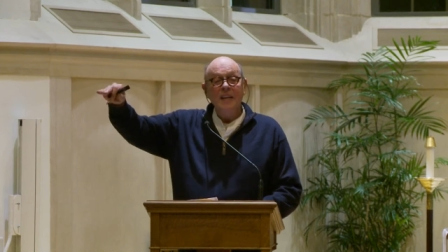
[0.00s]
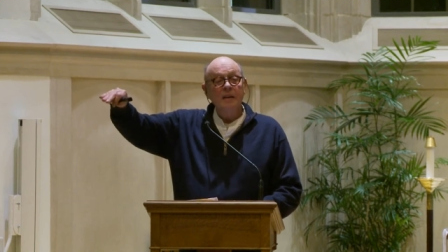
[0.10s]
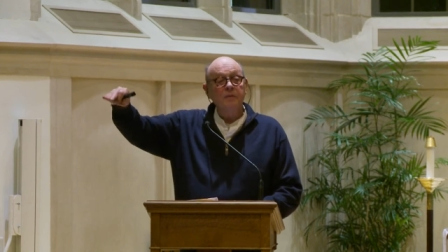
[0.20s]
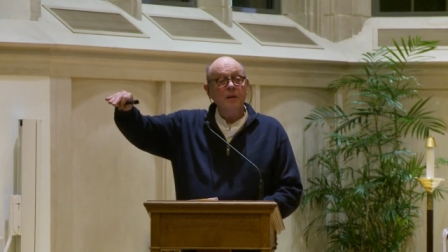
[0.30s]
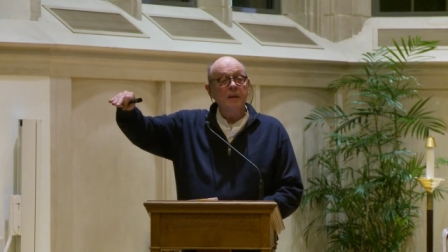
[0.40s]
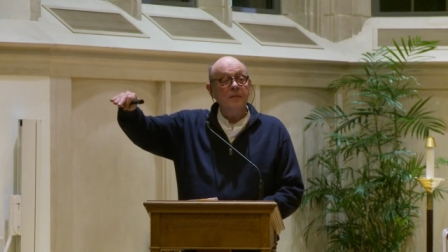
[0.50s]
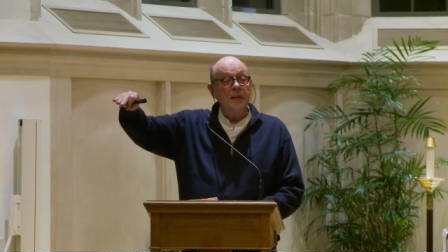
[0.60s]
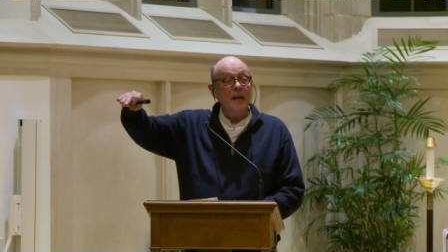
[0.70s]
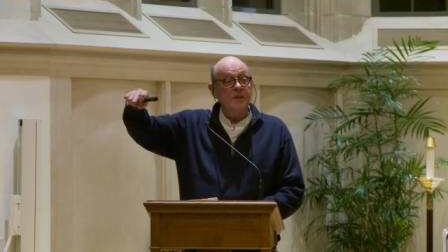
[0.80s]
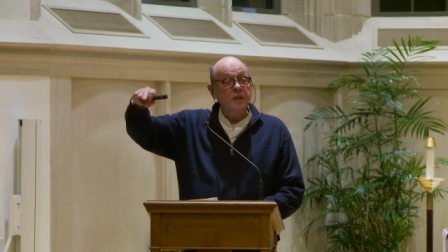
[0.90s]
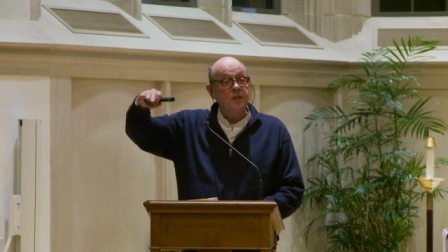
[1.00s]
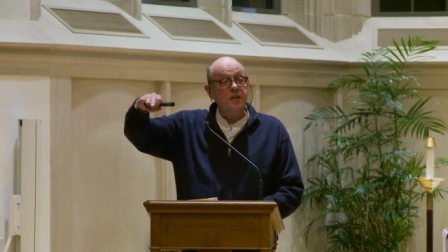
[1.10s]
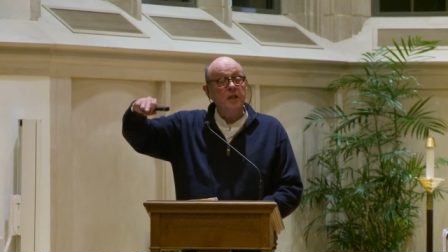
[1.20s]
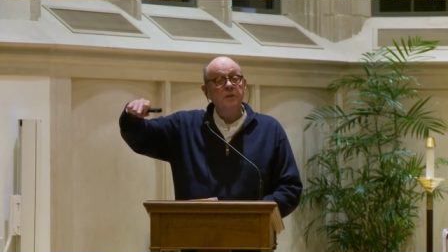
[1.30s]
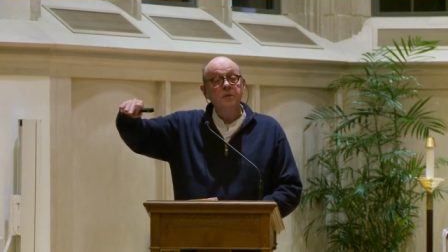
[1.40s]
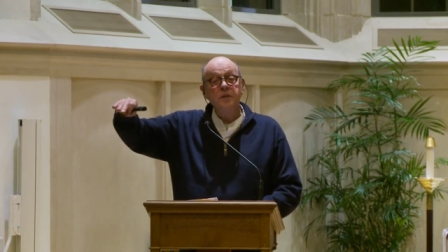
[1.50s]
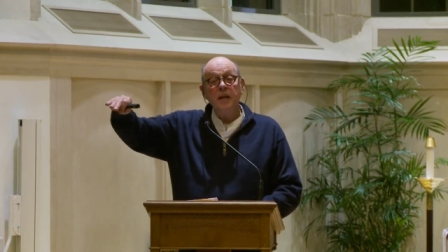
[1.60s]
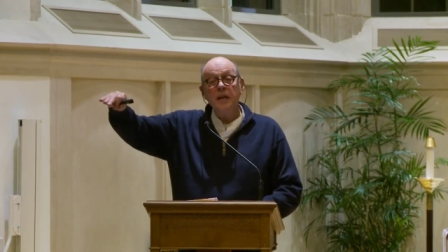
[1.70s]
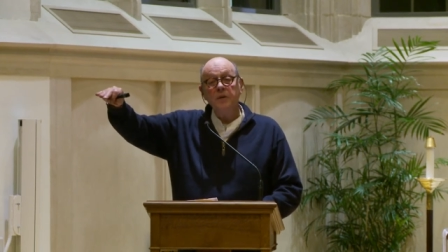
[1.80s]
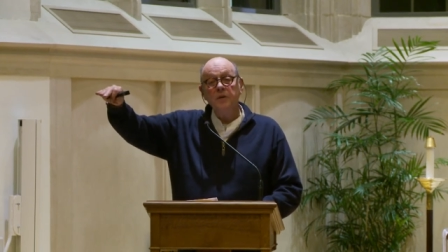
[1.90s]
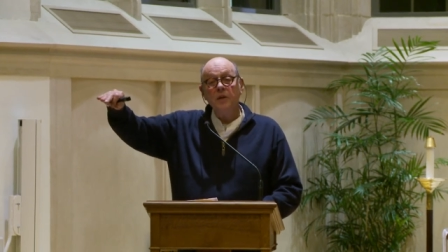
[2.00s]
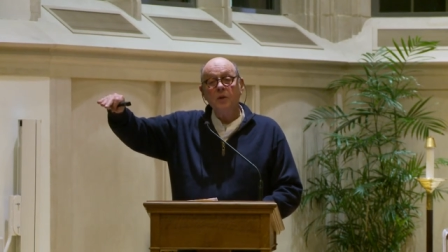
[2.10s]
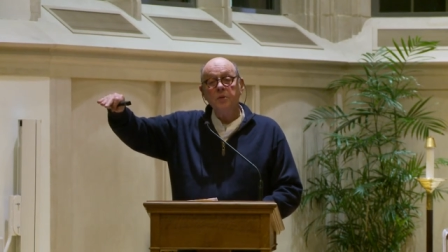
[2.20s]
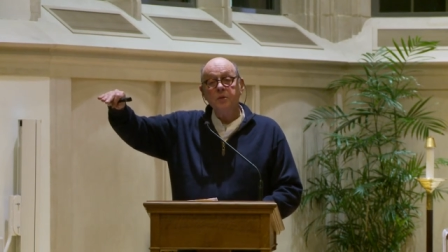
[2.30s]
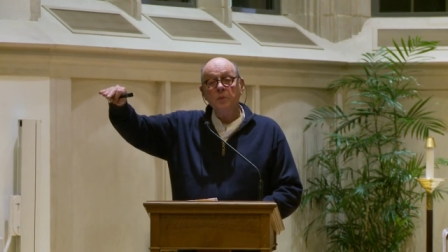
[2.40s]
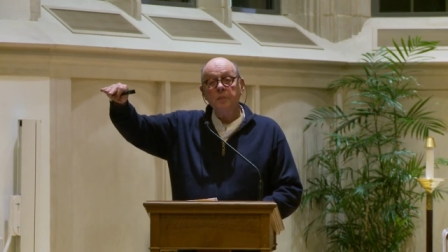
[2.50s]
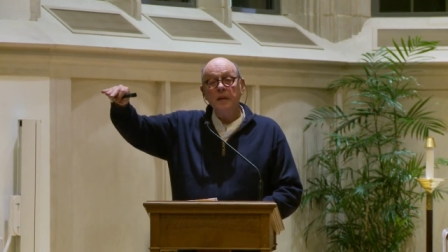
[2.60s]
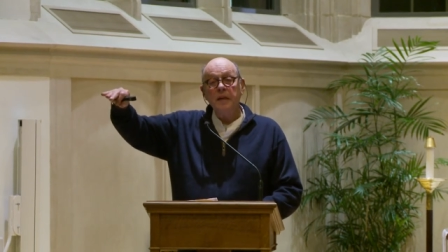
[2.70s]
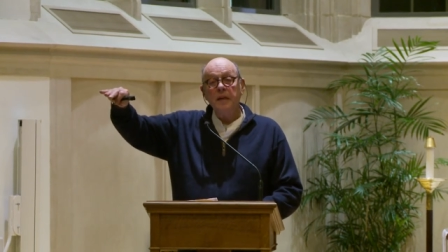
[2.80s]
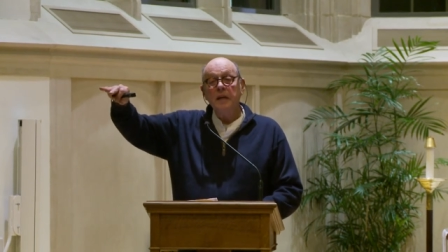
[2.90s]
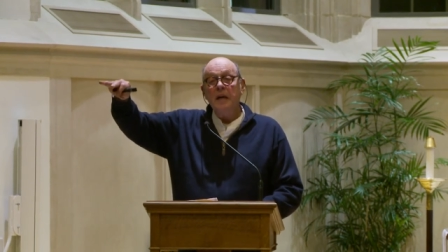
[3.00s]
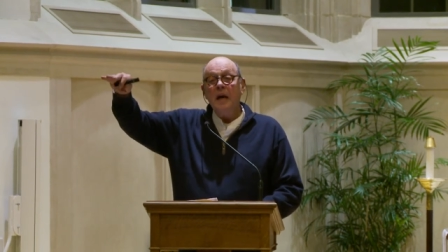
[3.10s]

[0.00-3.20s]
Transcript: in front of it as it slows down on the coastal plain.